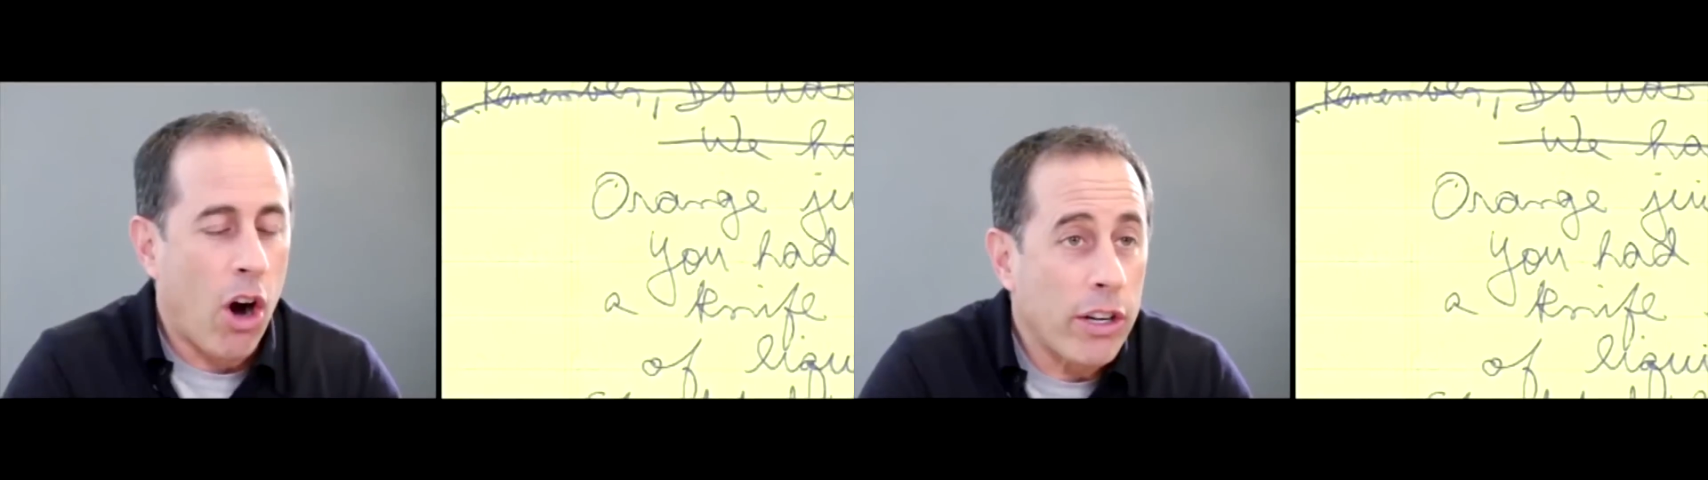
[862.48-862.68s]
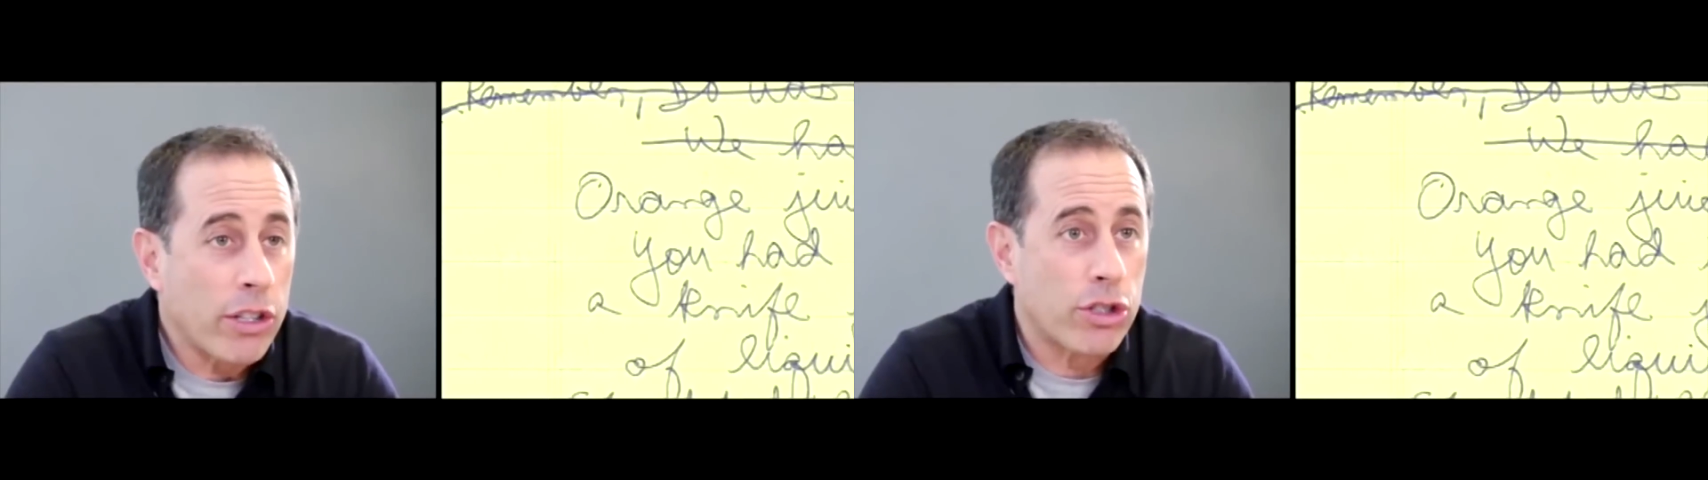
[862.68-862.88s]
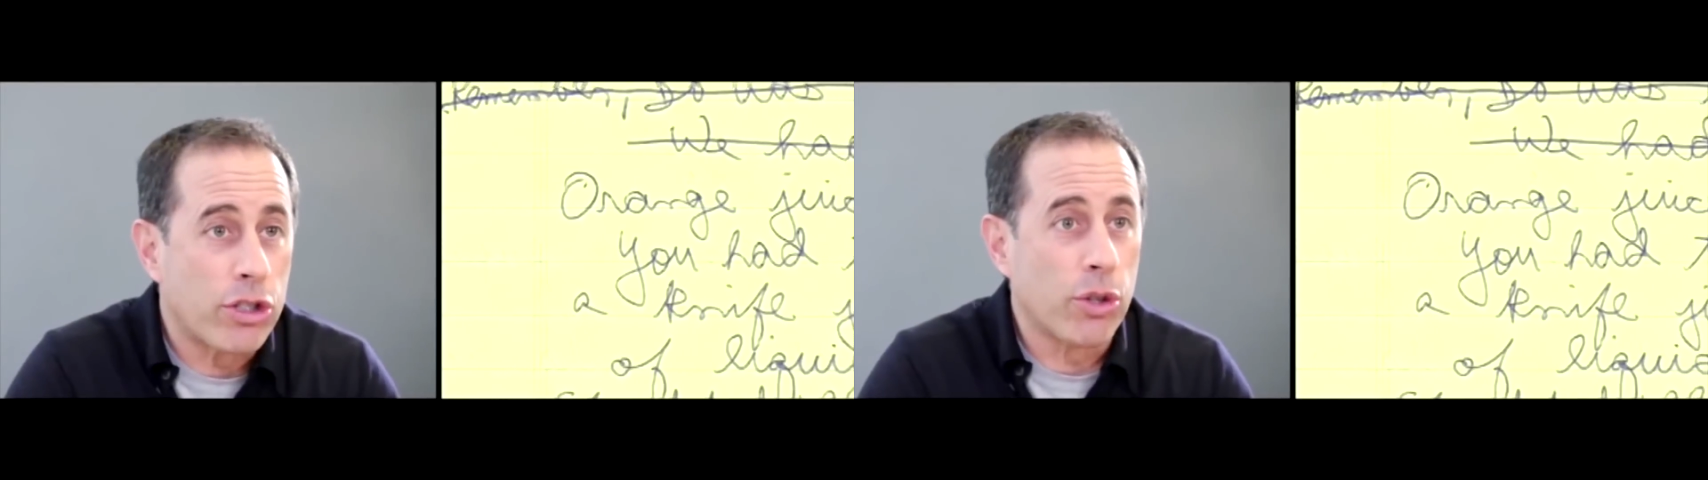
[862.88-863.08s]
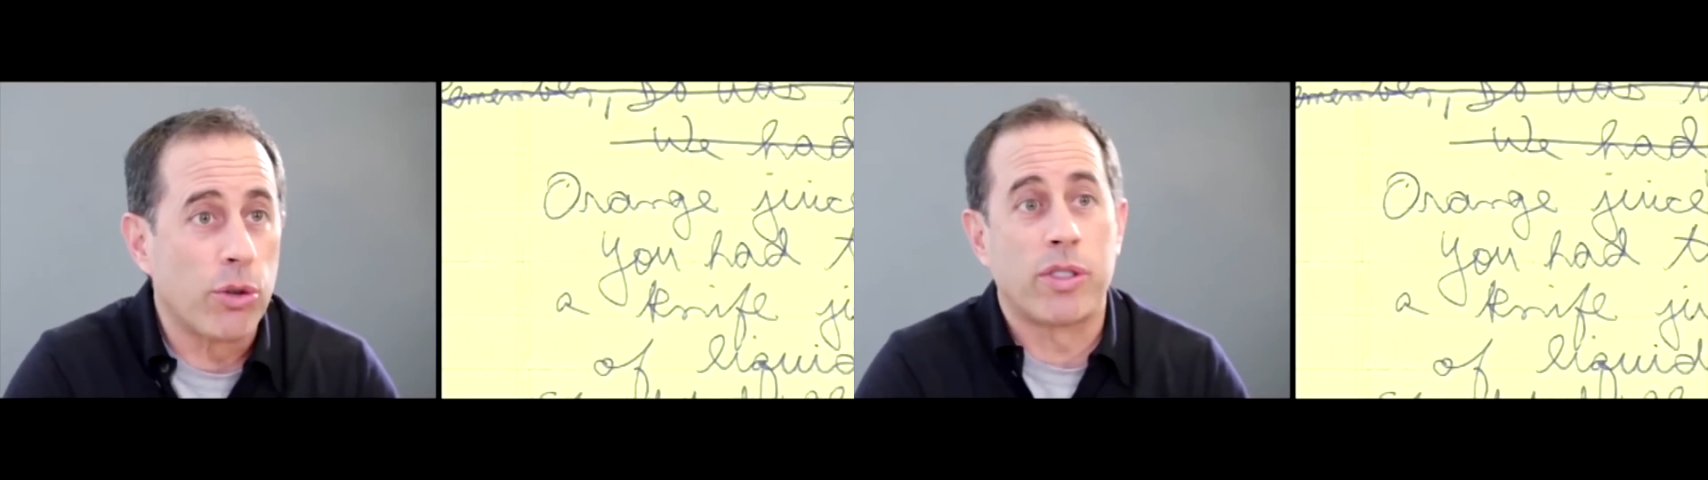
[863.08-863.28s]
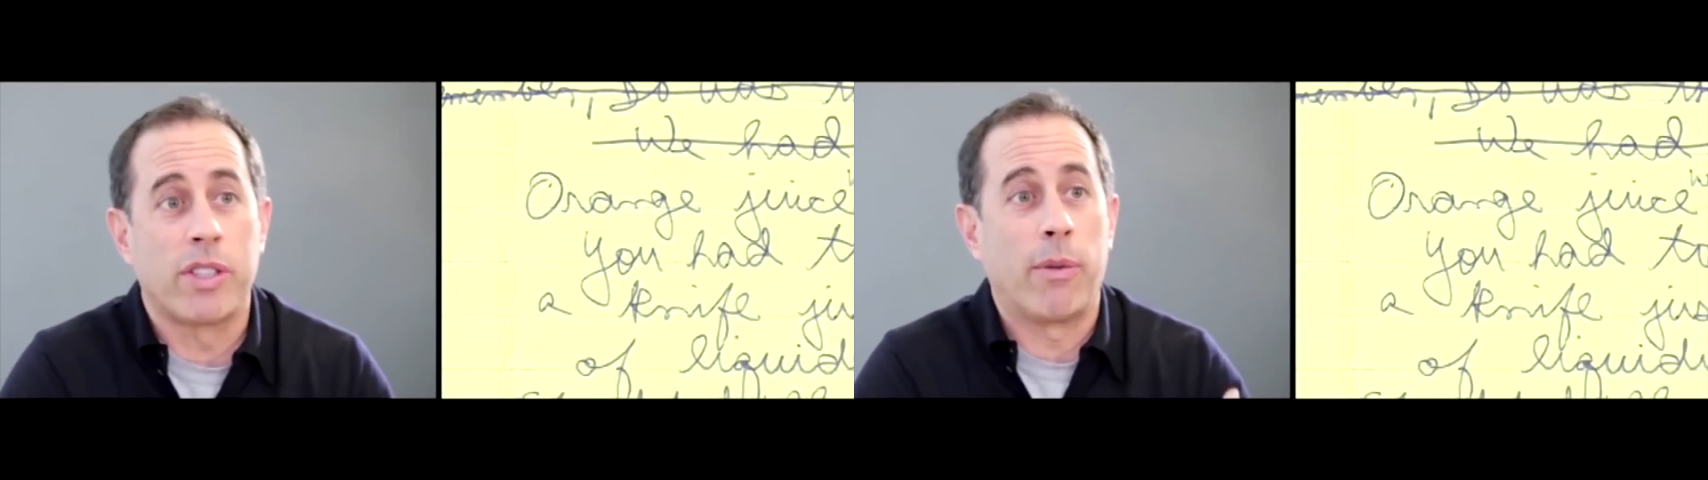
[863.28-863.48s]
orange
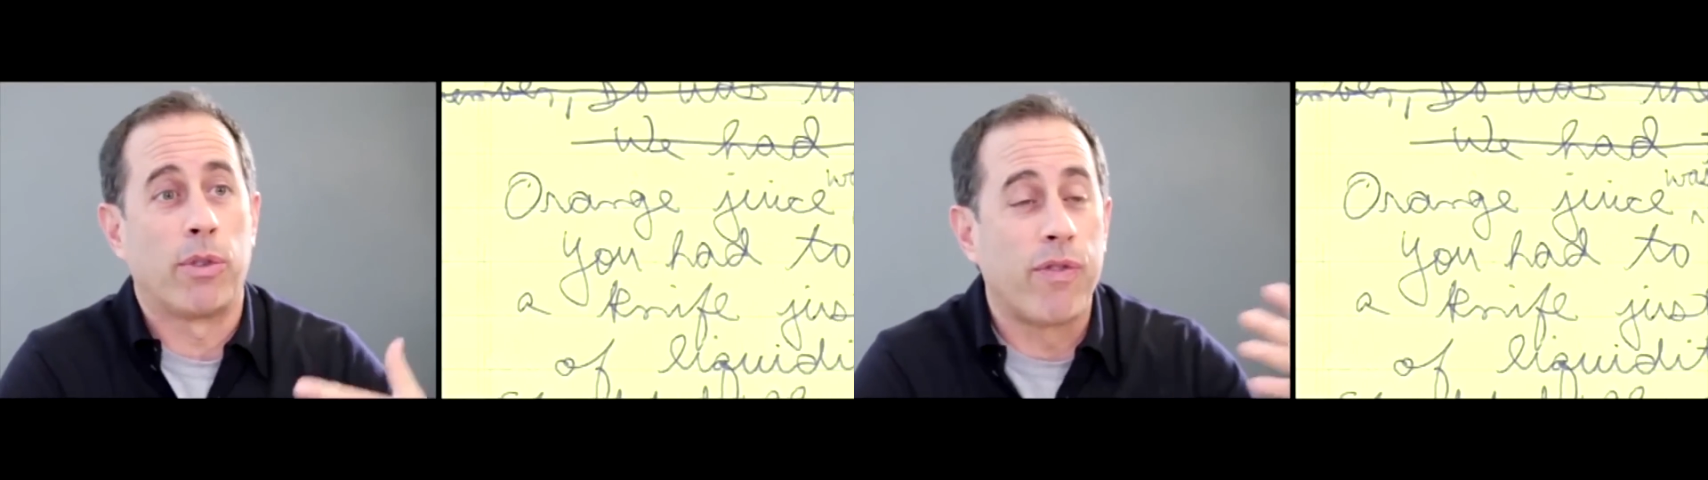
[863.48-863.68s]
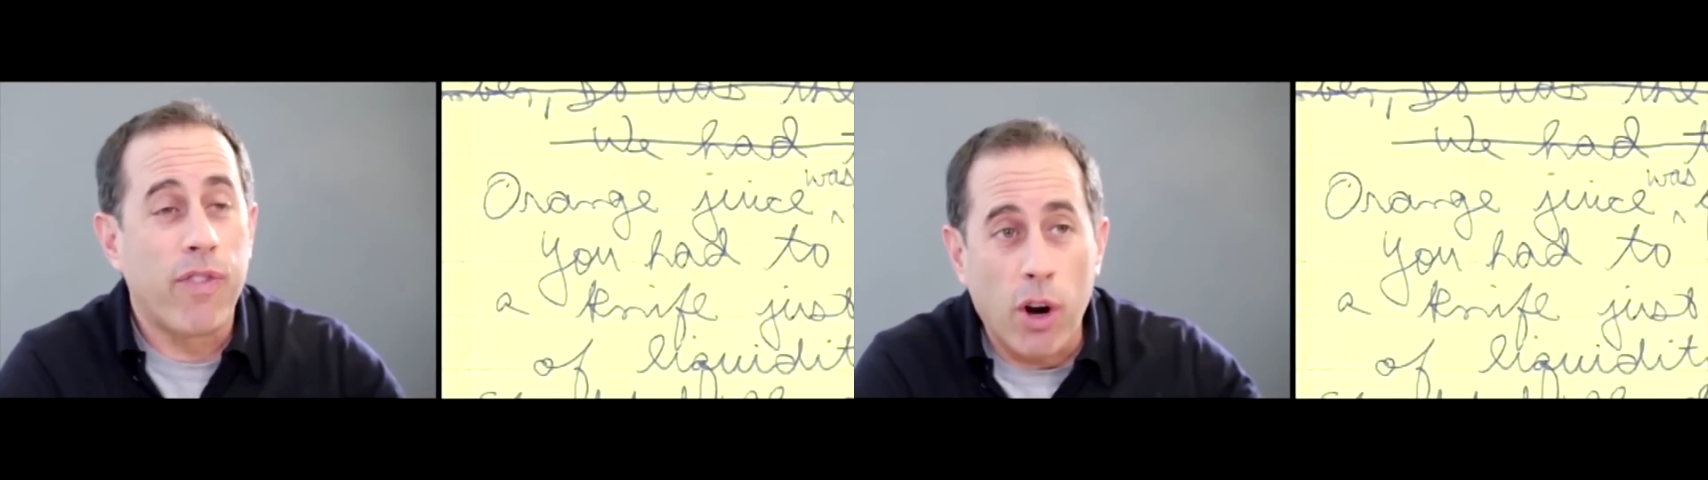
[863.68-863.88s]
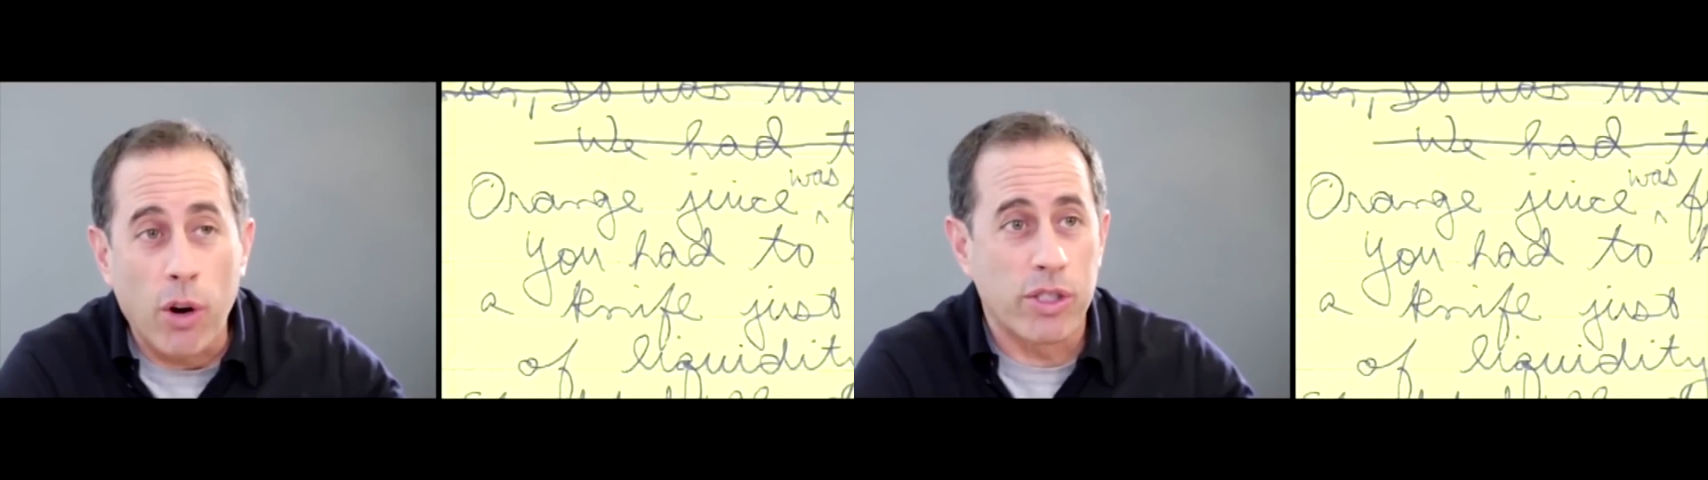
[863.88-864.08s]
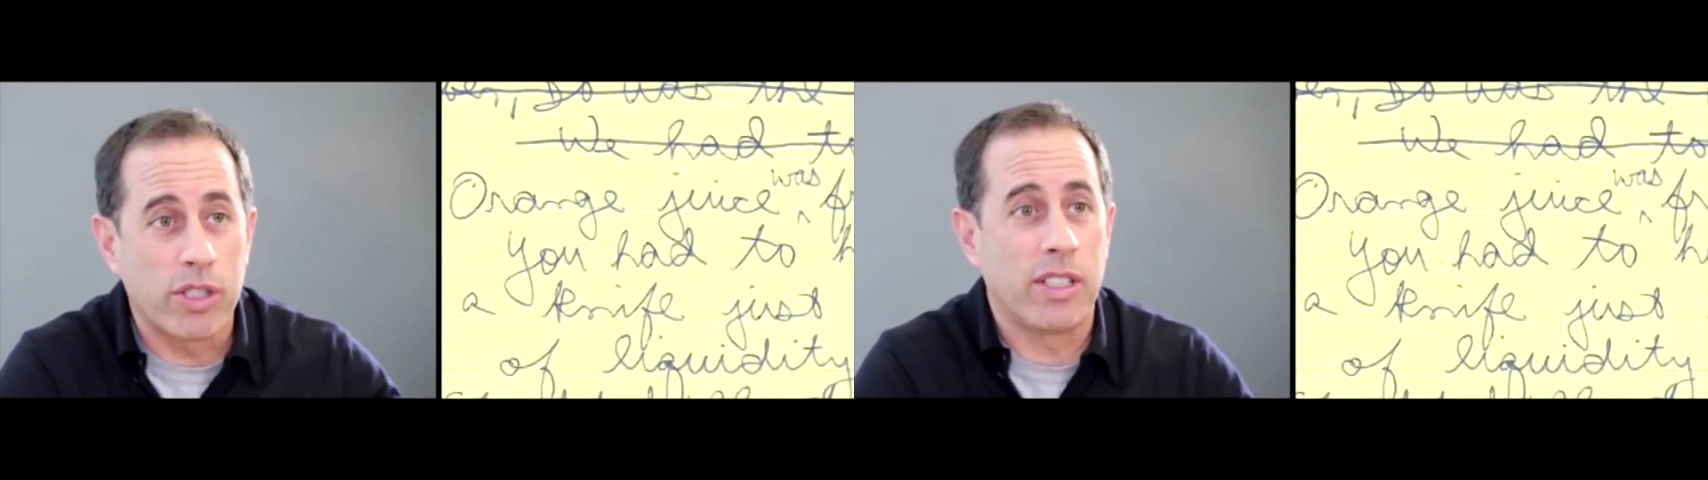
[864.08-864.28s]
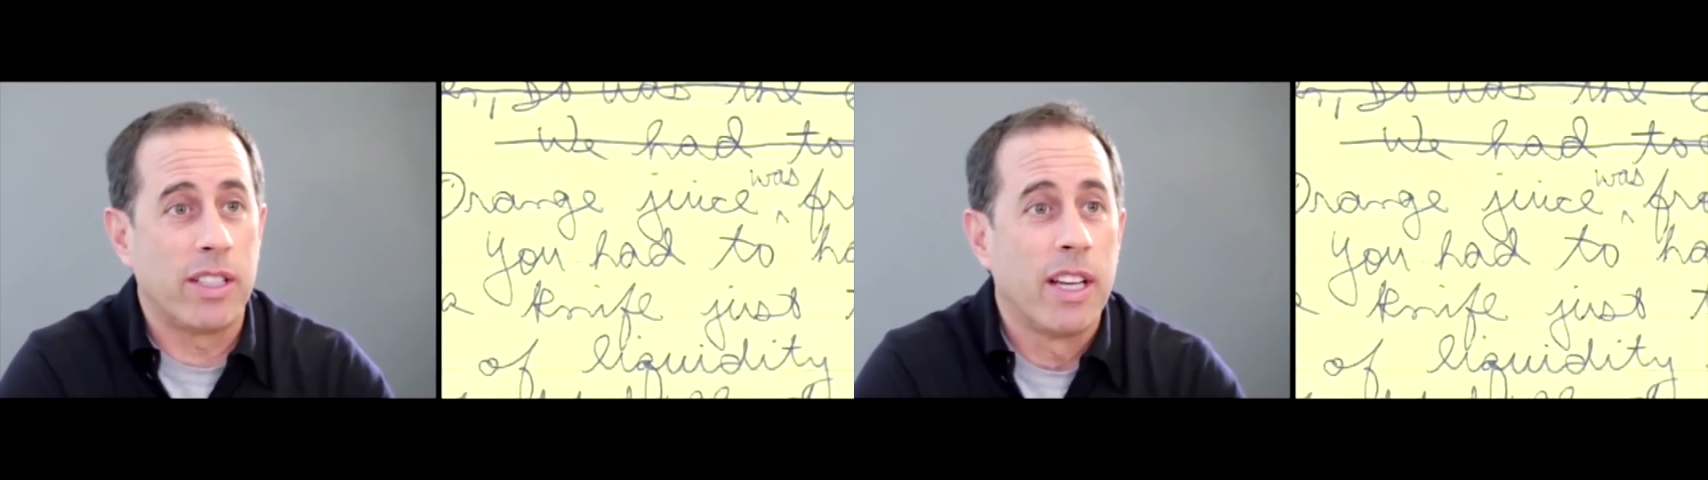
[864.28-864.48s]
juice that was
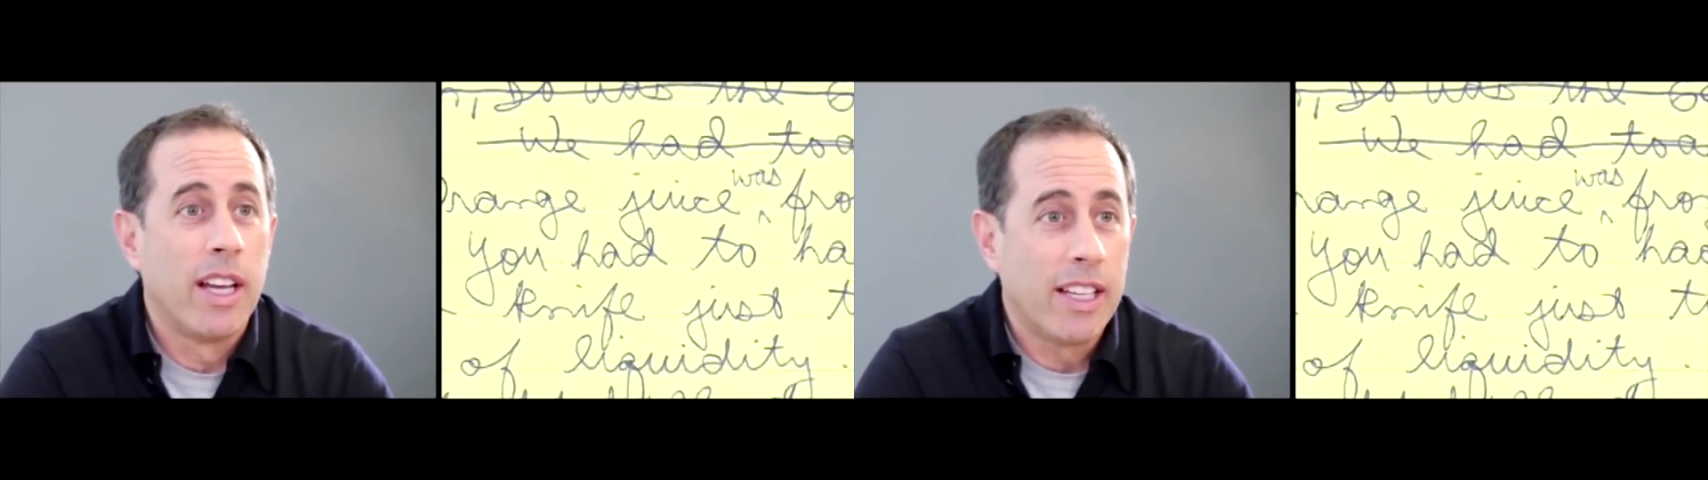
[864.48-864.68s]
frozen